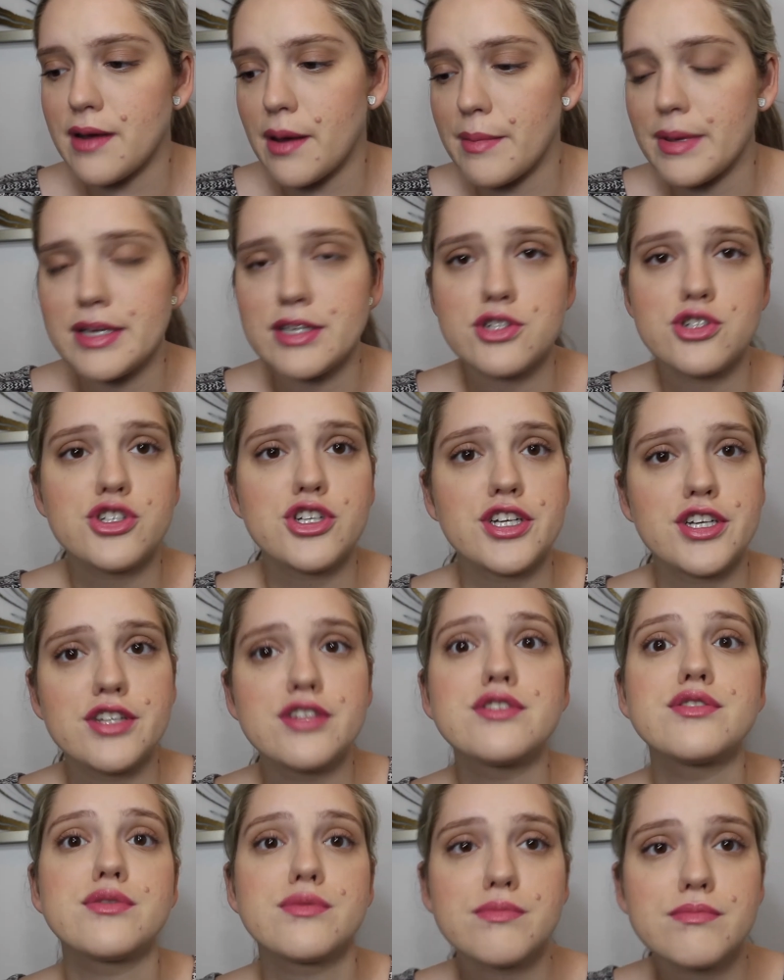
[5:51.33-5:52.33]
I mean, she
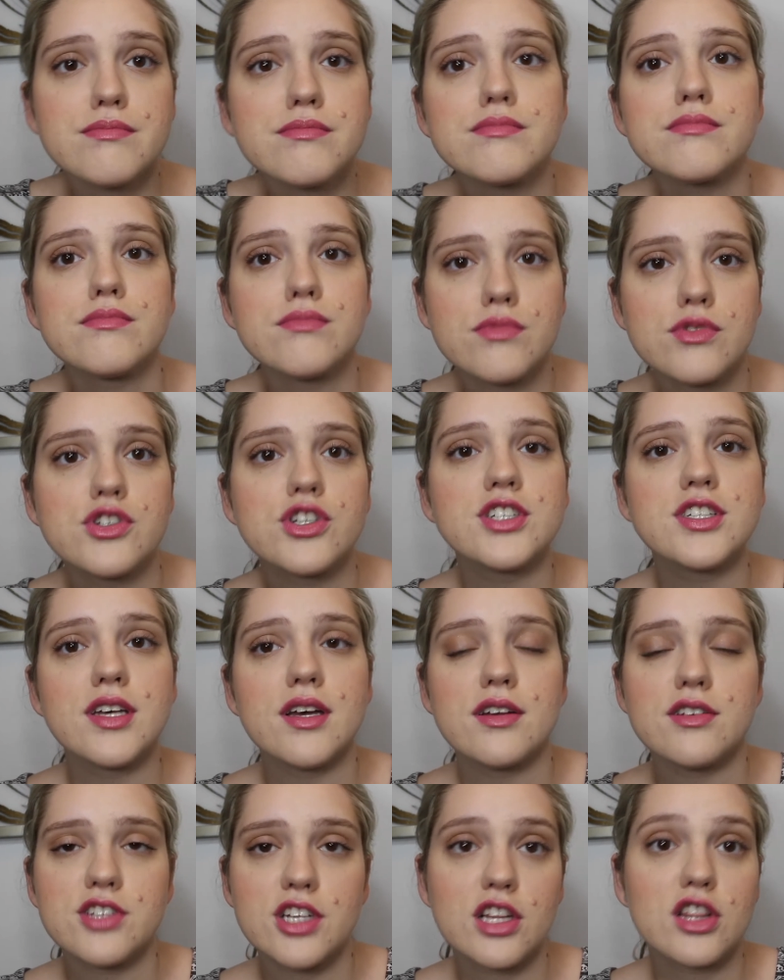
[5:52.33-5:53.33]

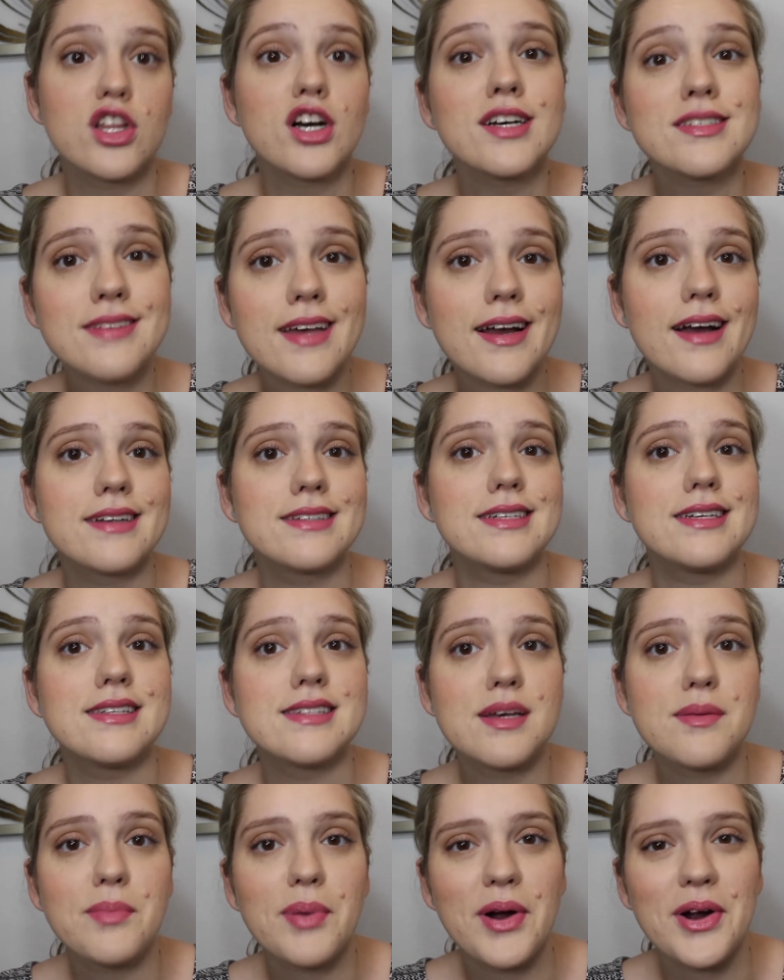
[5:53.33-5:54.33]
looks like a
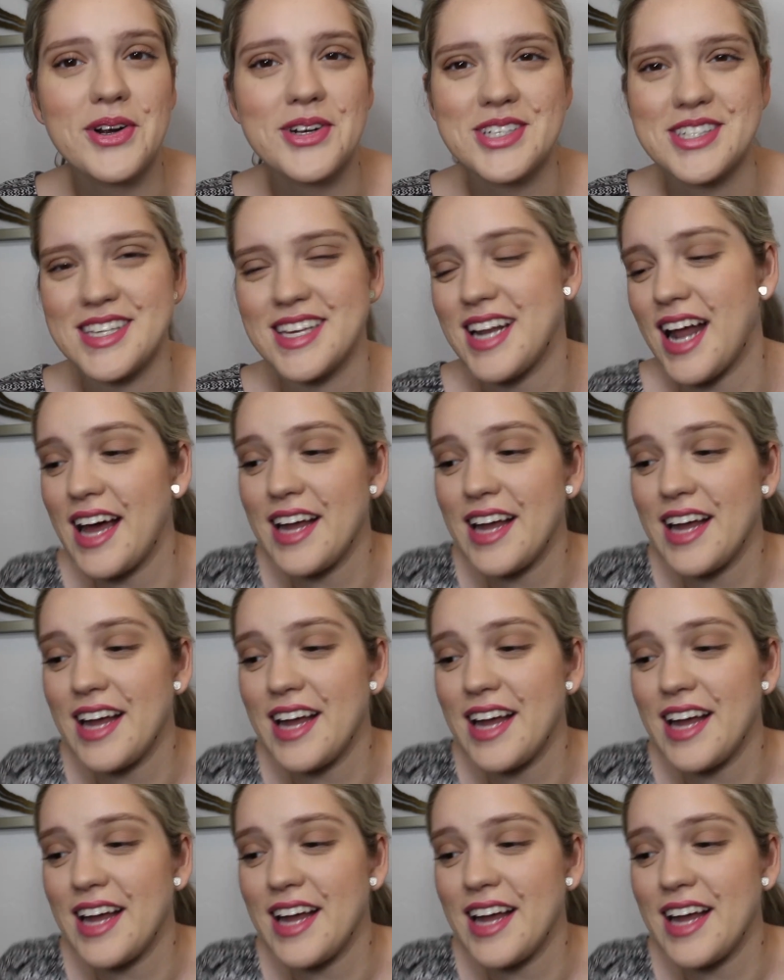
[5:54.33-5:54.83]
decent person.